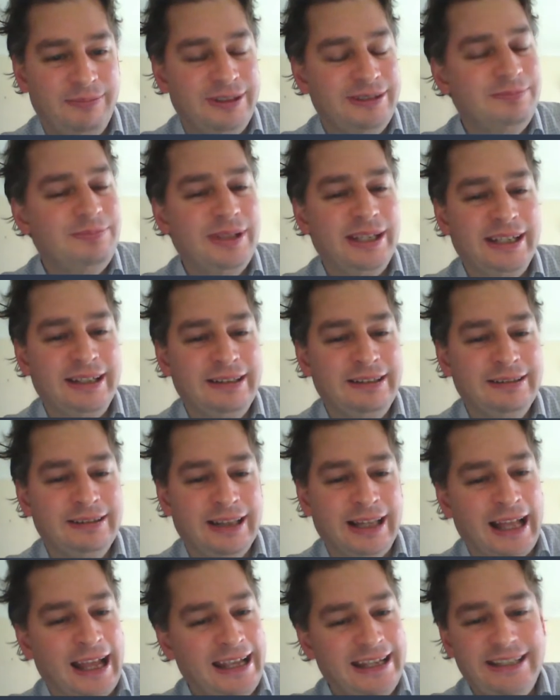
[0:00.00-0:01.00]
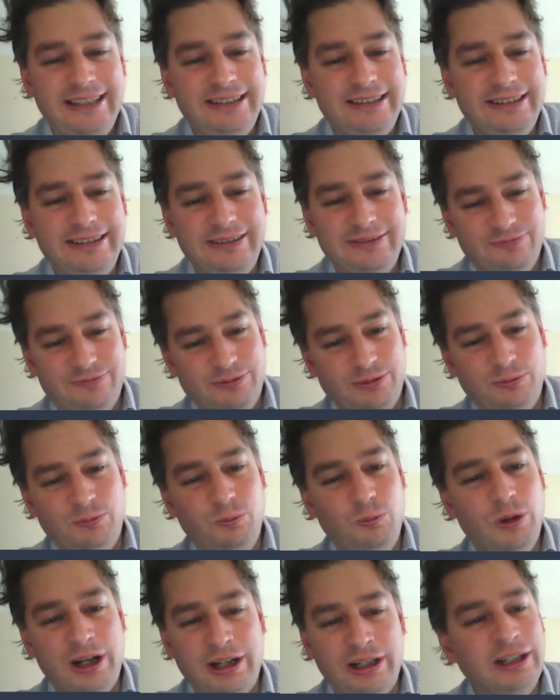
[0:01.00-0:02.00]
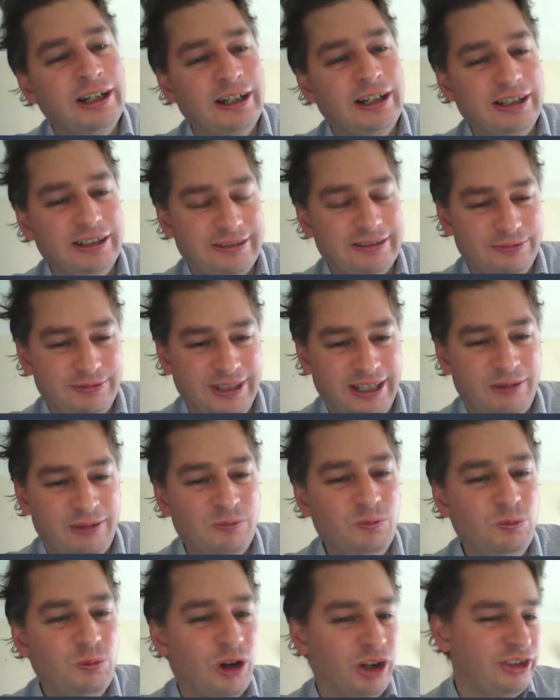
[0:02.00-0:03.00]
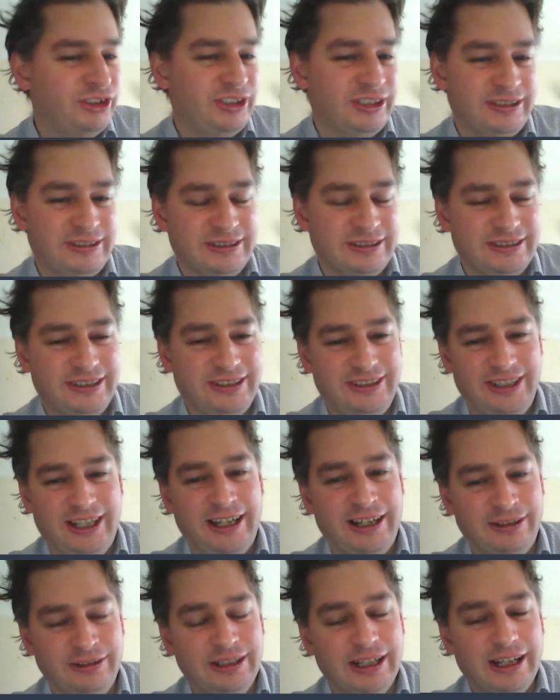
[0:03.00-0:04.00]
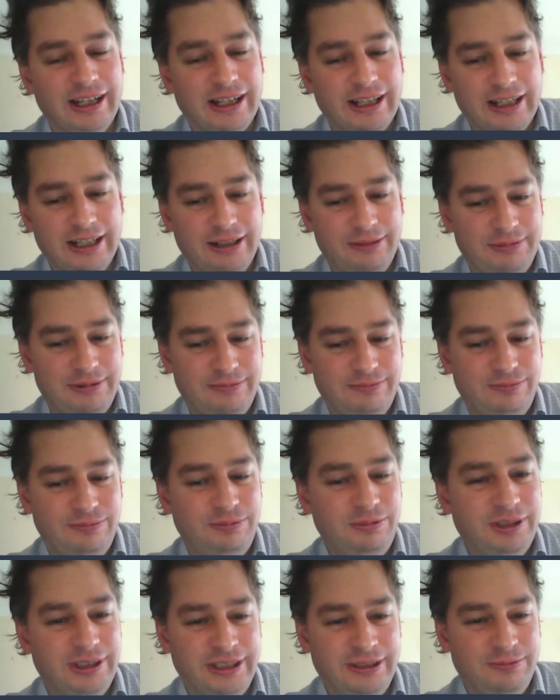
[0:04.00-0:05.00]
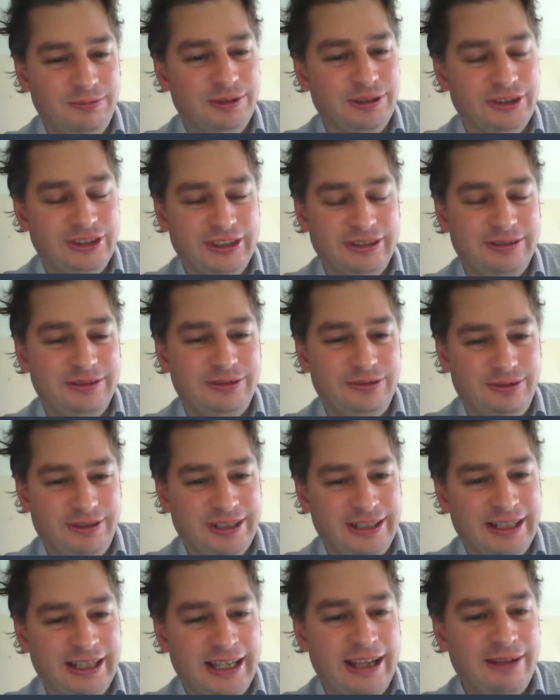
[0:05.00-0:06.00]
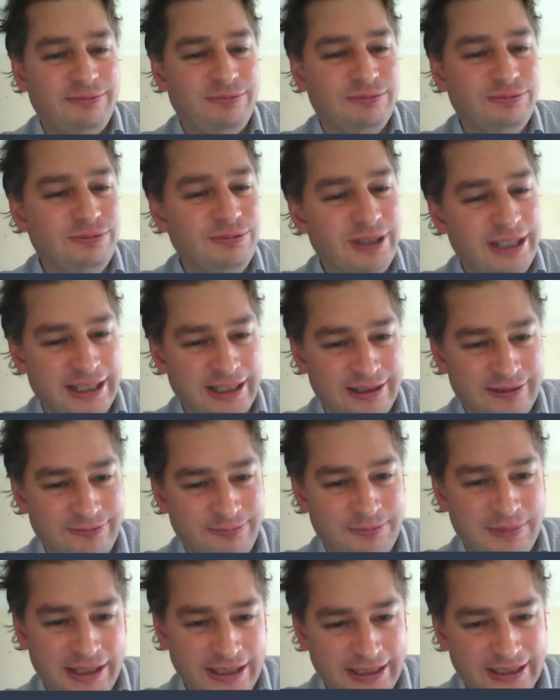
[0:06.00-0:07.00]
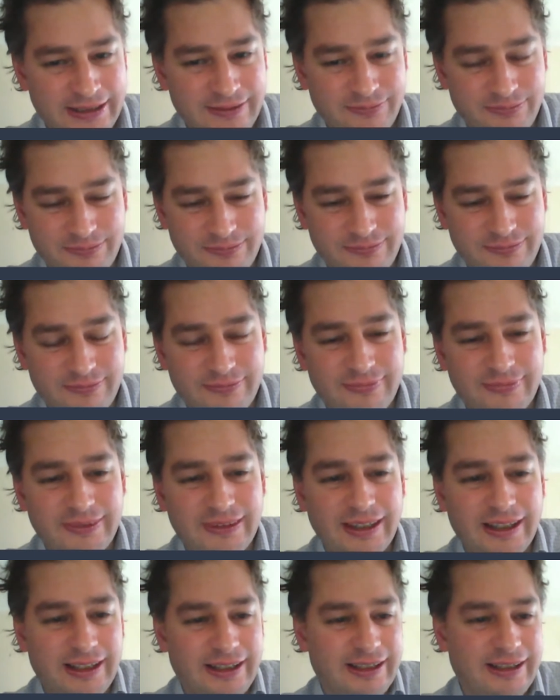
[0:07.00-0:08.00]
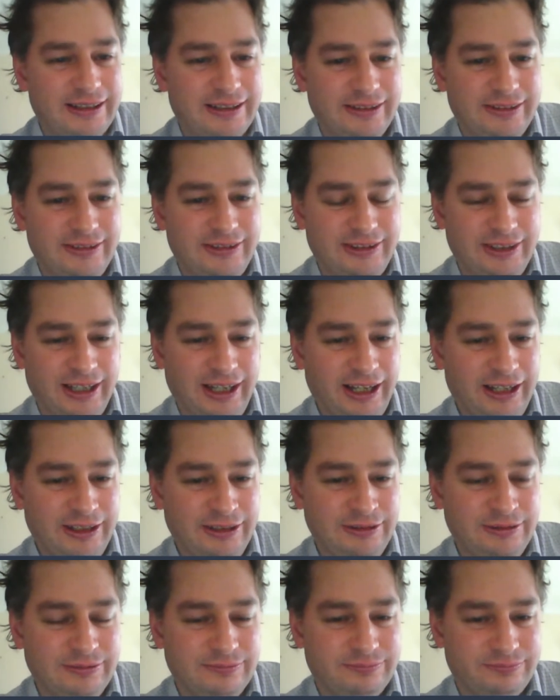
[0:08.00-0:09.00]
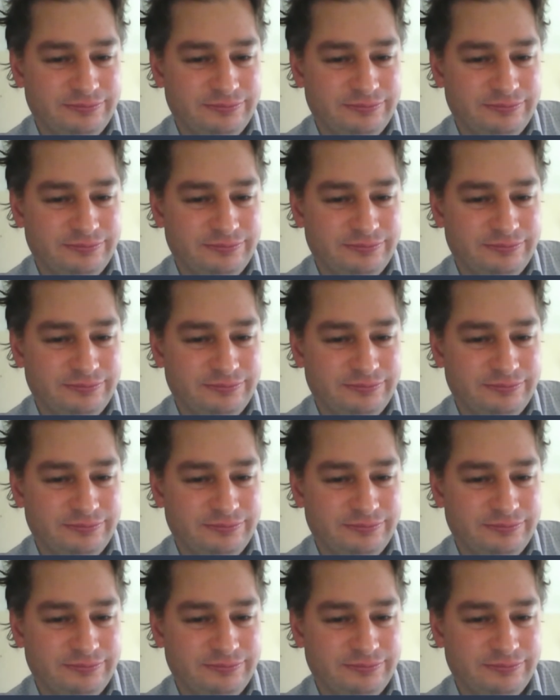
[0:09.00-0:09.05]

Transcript: me being late for work when I wasn't. So, what it was, they were trying to get rid of me. So,